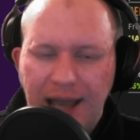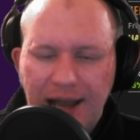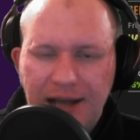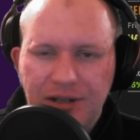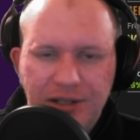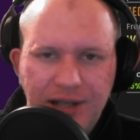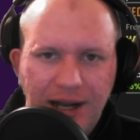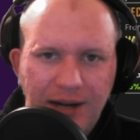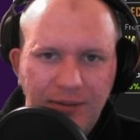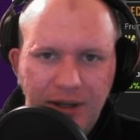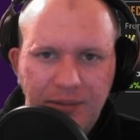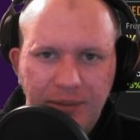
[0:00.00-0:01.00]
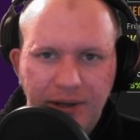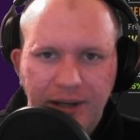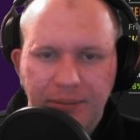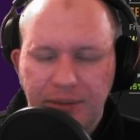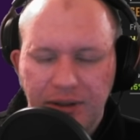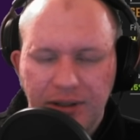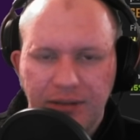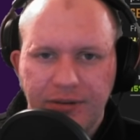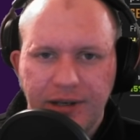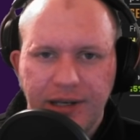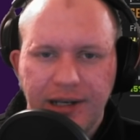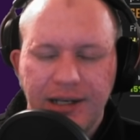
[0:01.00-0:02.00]
Hand just aren't worth building. Build them
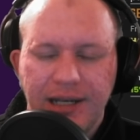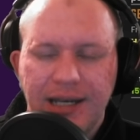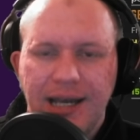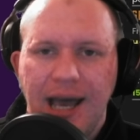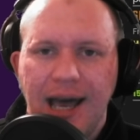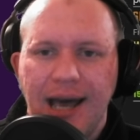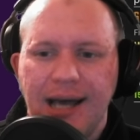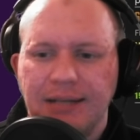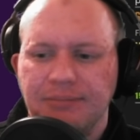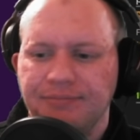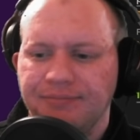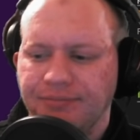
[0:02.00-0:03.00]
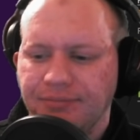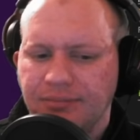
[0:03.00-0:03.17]
for um,